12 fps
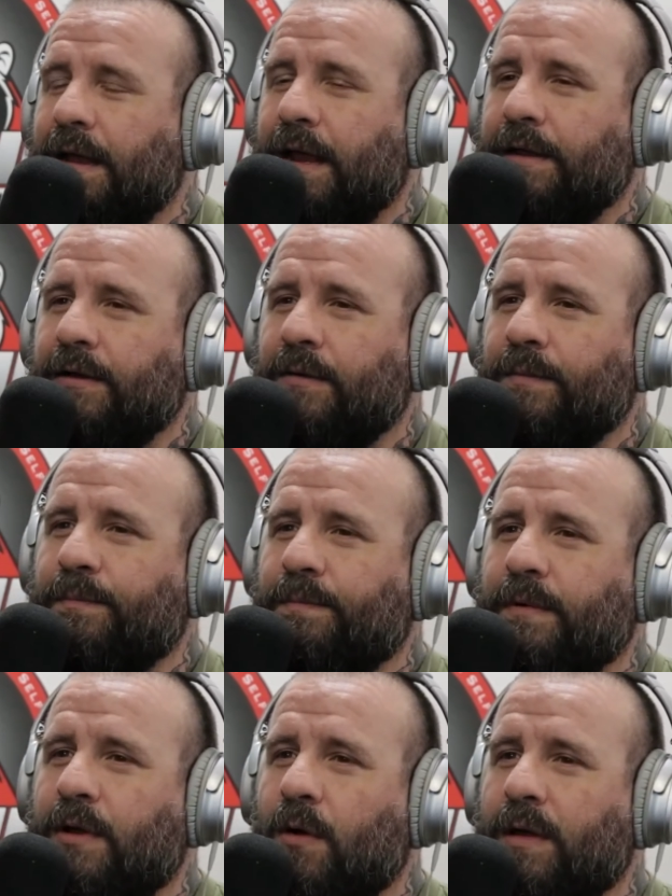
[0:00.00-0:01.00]
And you're
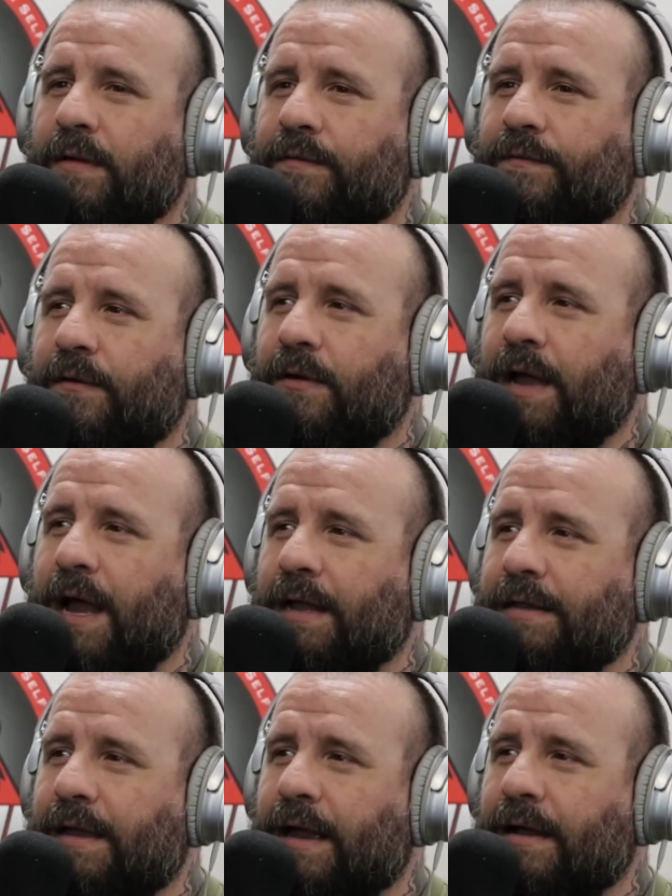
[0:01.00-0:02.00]
going full
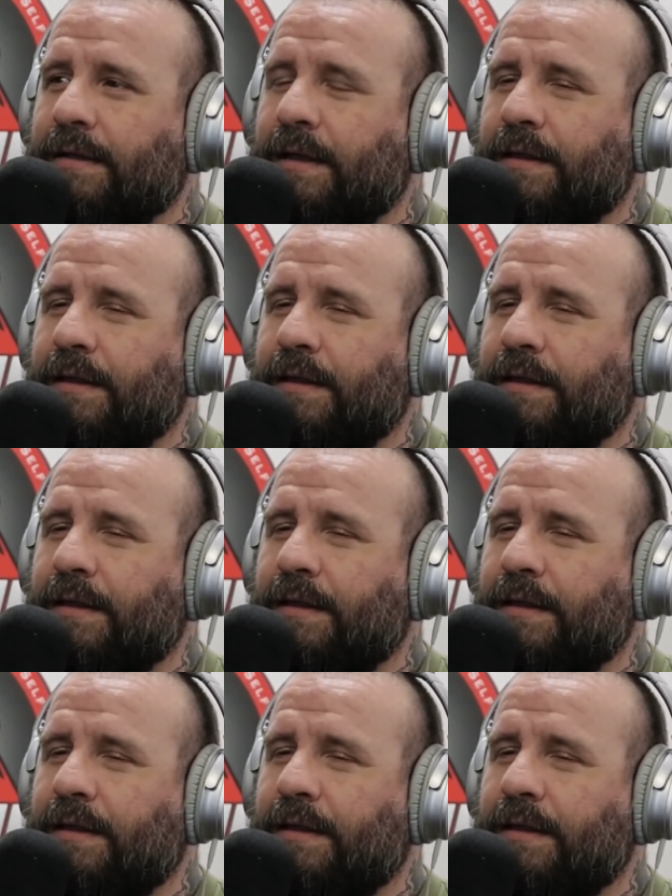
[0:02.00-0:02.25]
contact.